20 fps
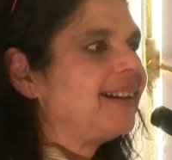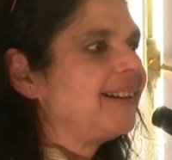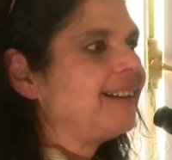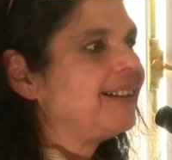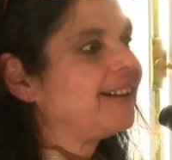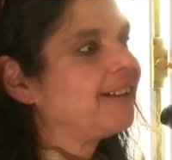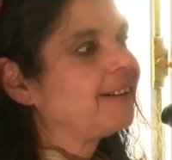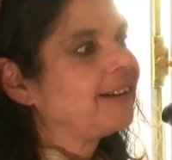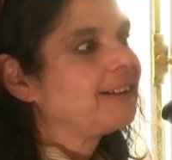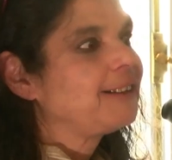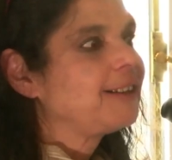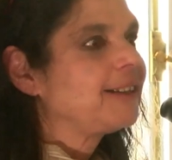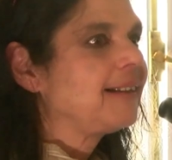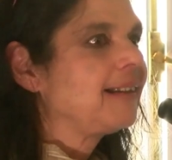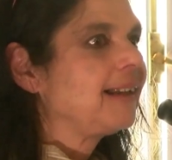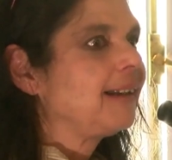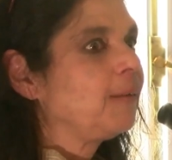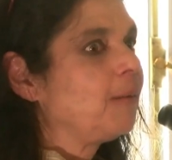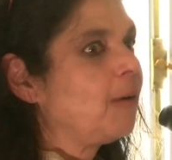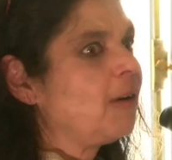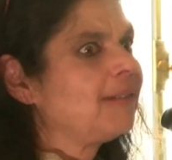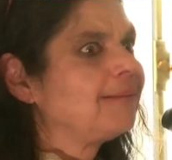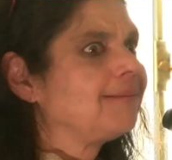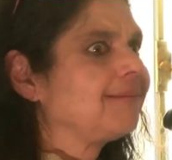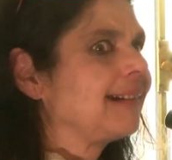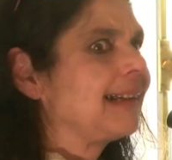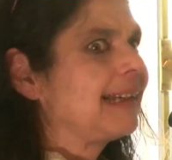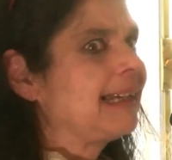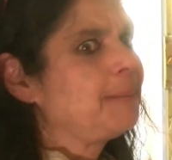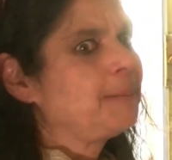And you think,
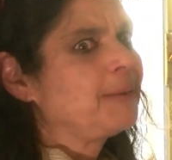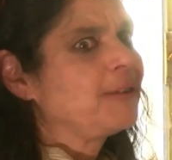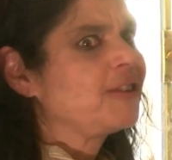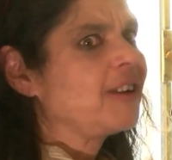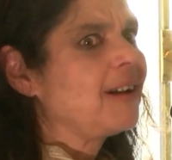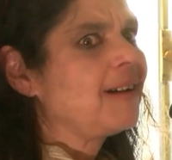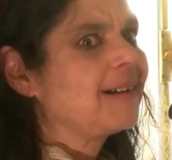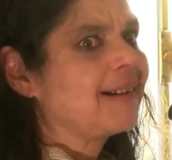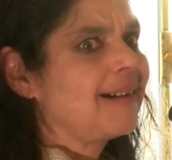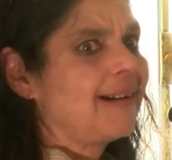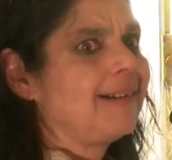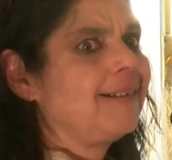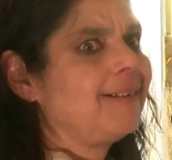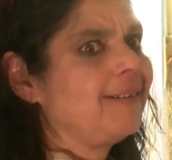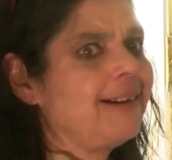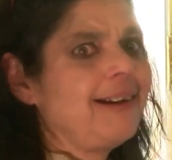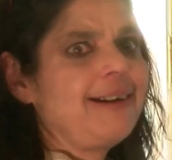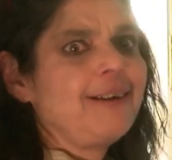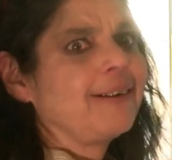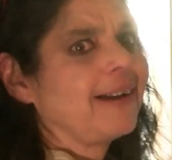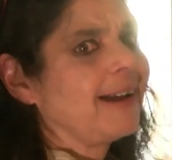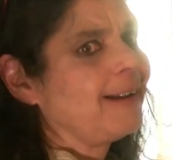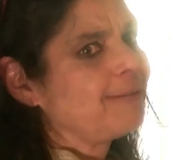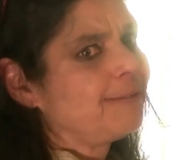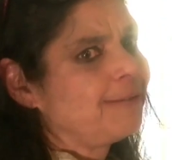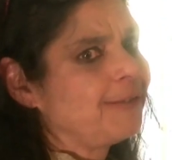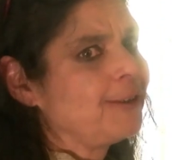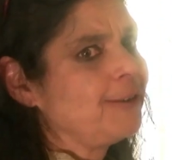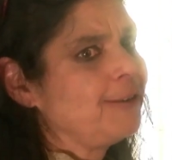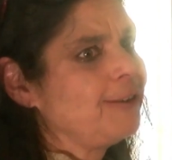well, keep your child hungry, you'll
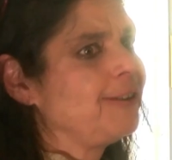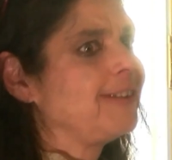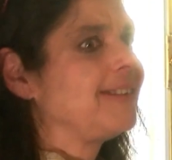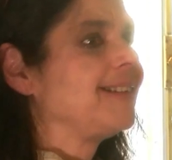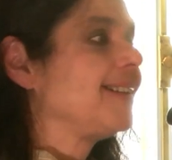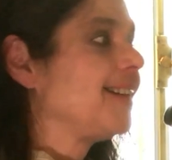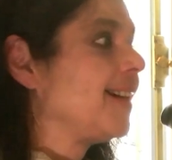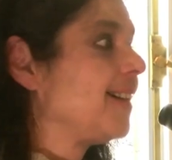get food.